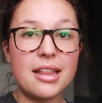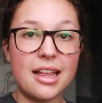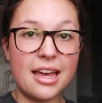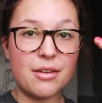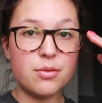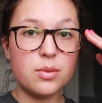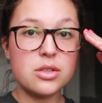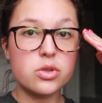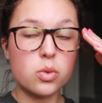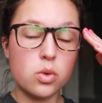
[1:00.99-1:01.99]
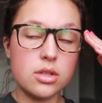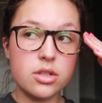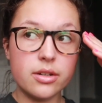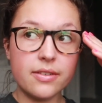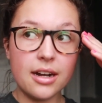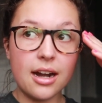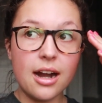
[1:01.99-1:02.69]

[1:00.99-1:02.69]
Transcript: my life when school is over.